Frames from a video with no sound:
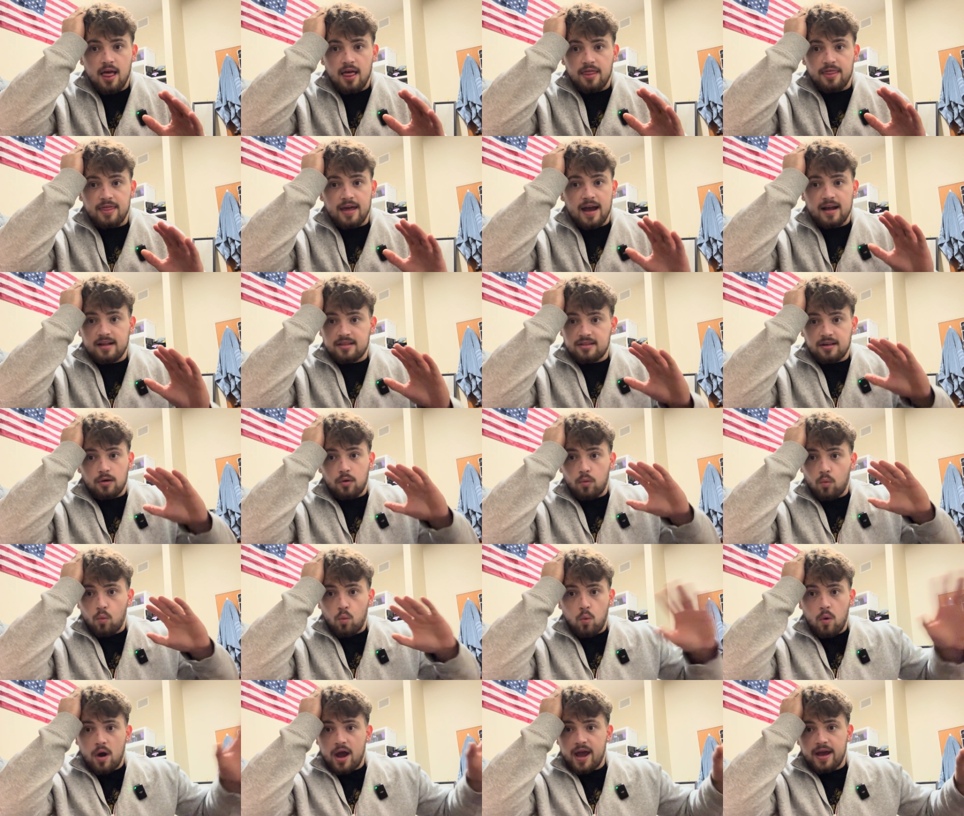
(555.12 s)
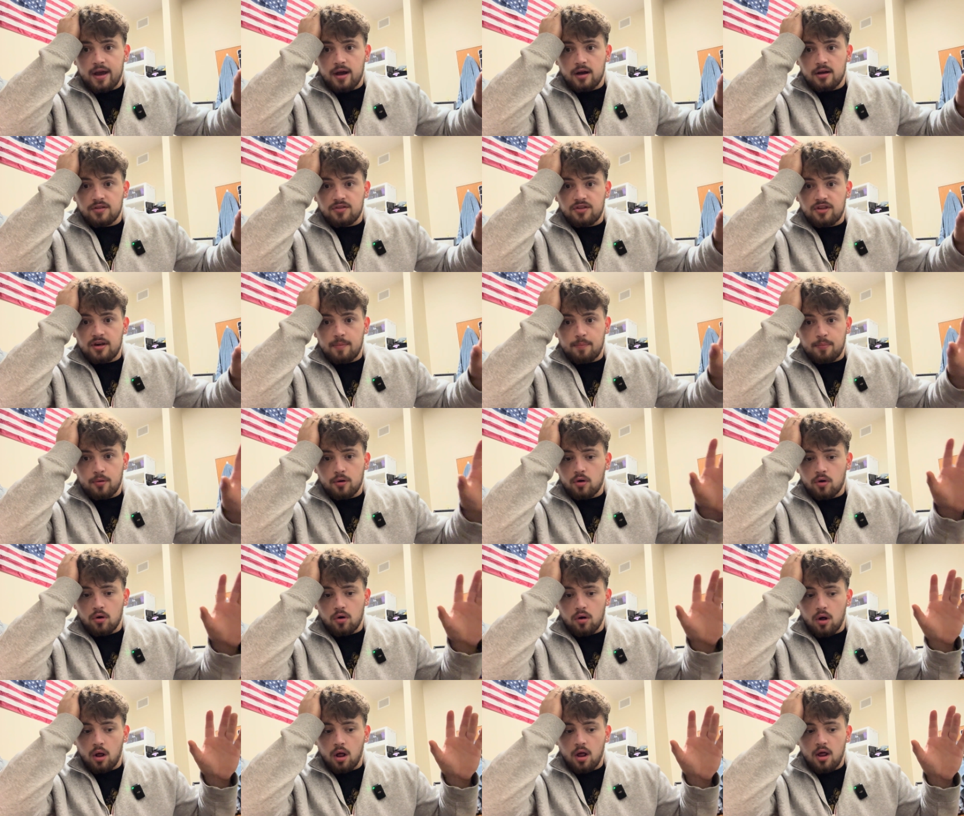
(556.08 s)
that's like way
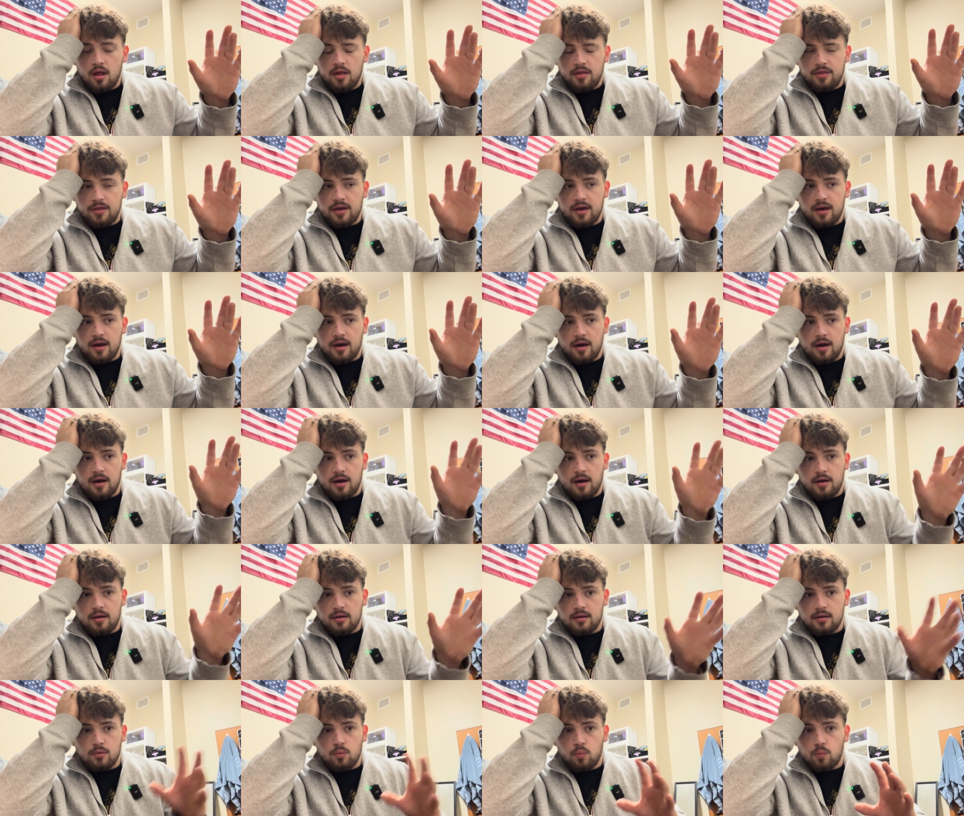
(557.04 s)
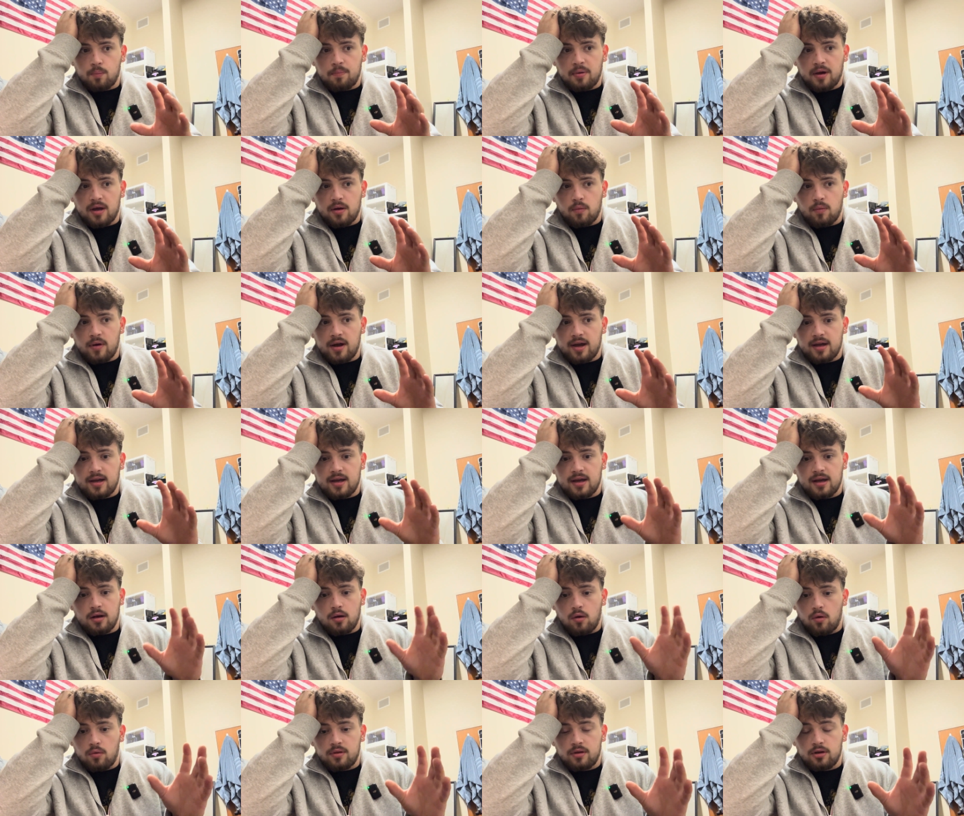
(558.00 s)
untypical. The Big
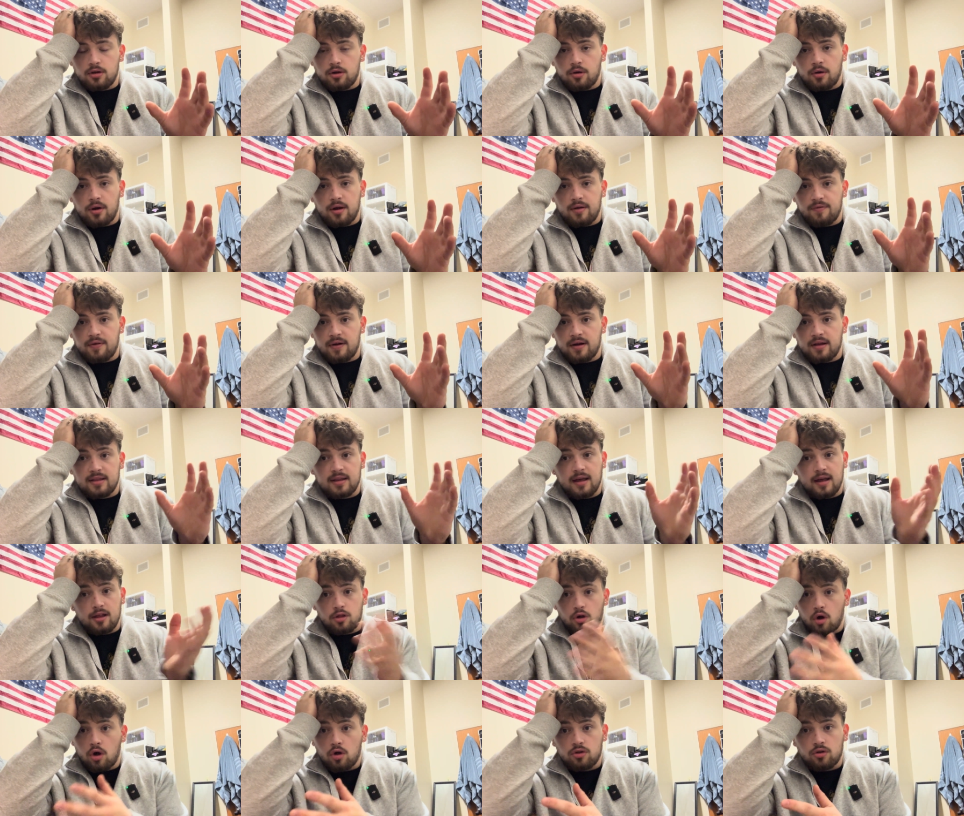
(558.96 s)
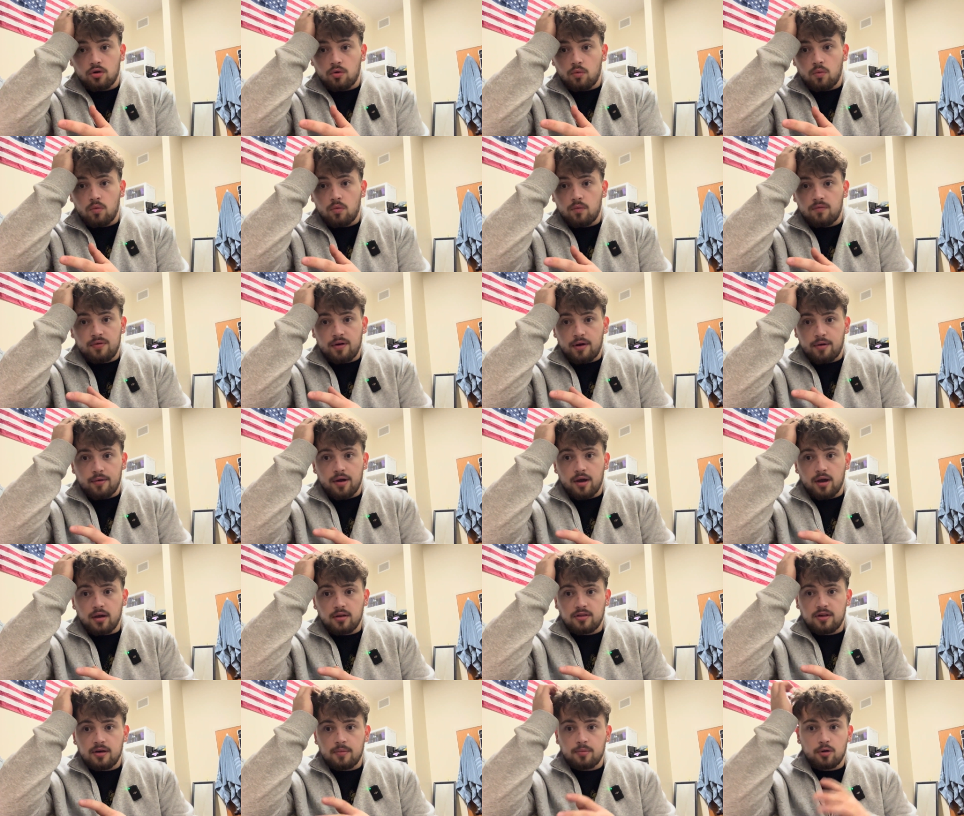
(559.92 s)
Wicked only donating $5, that's also very
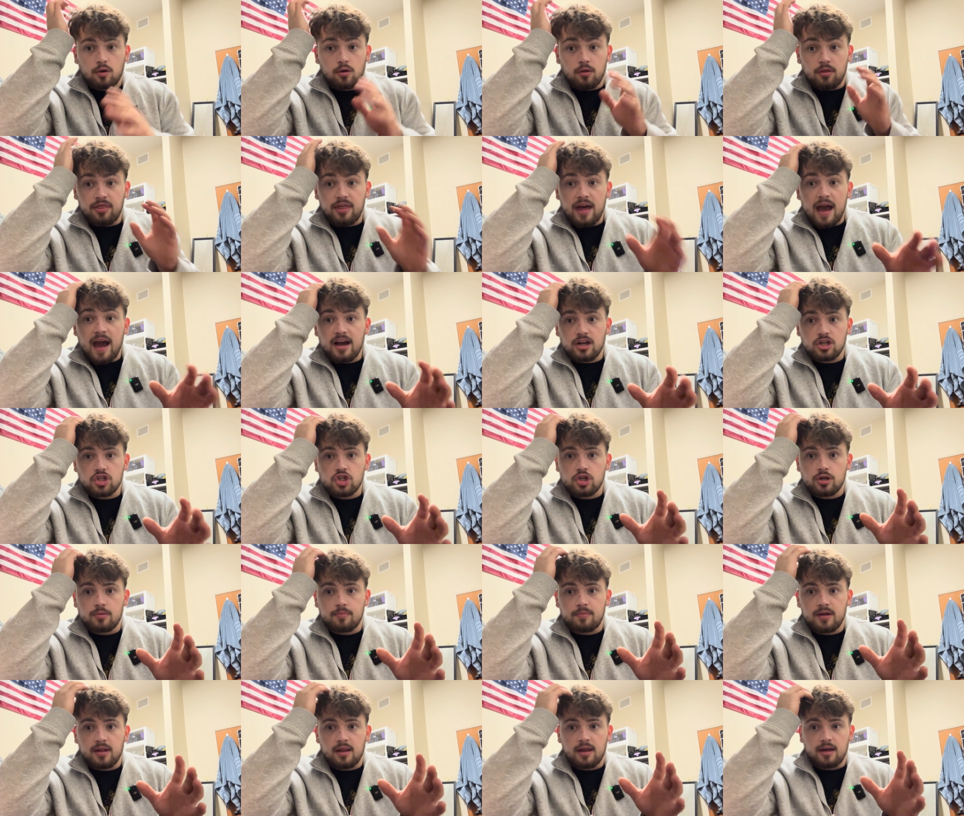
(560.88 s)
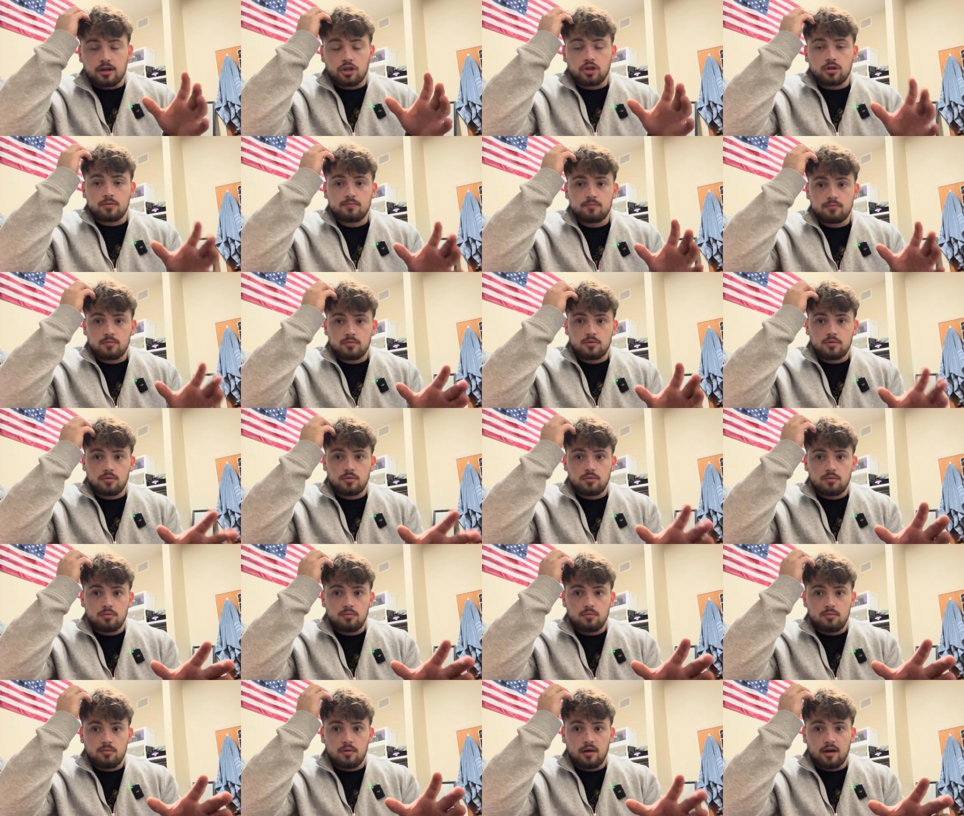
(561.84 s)
untypical. That should be like
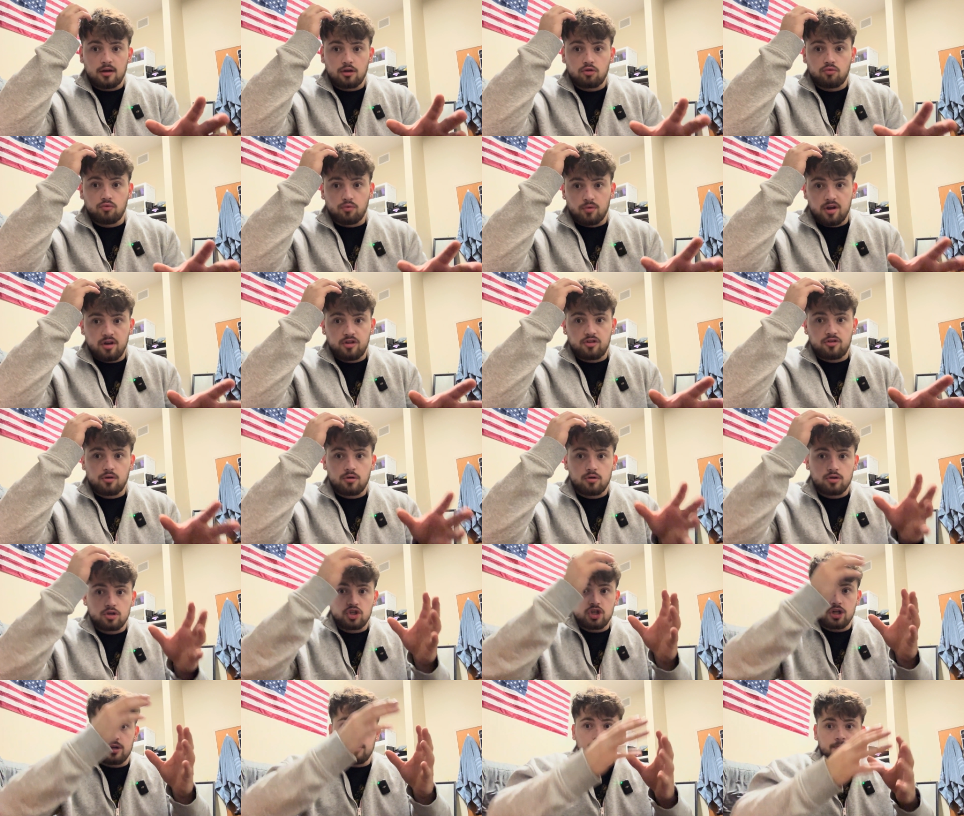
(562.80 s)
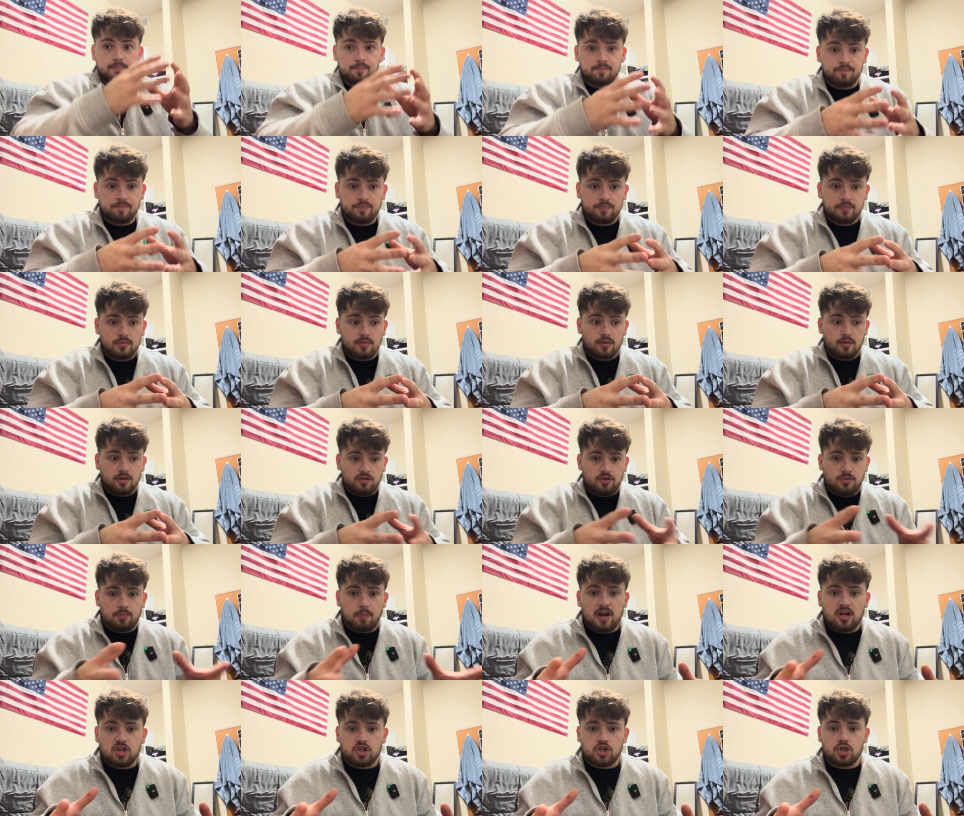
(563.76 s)
research and
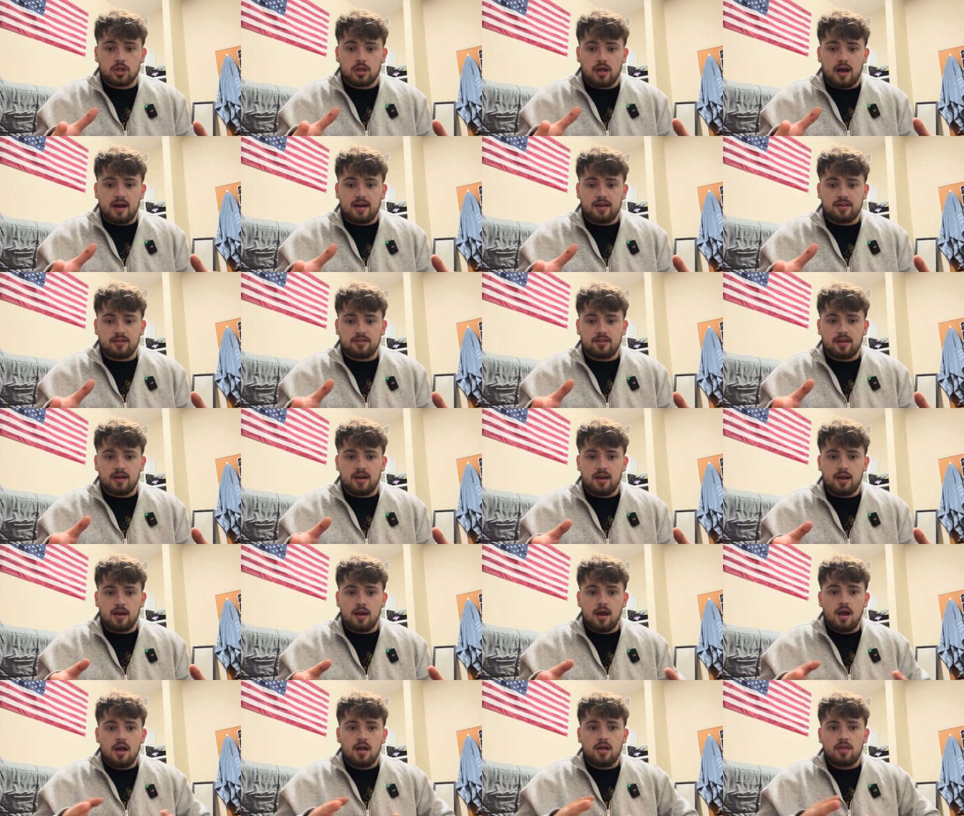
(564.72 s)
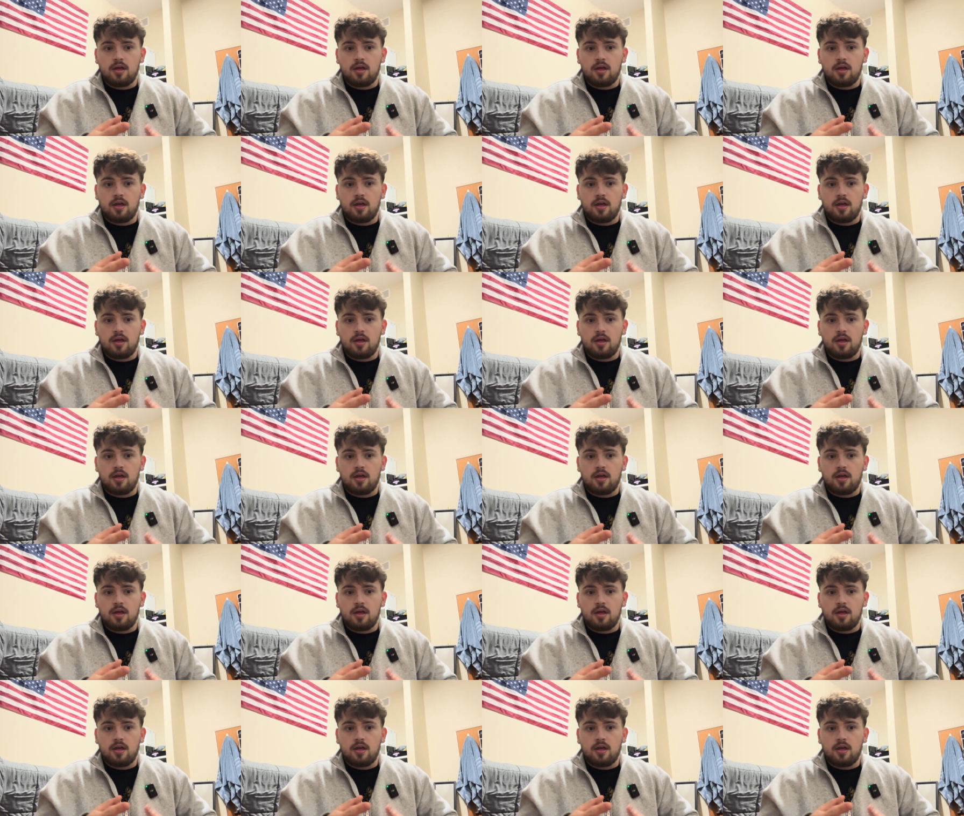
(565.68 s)
specialized in.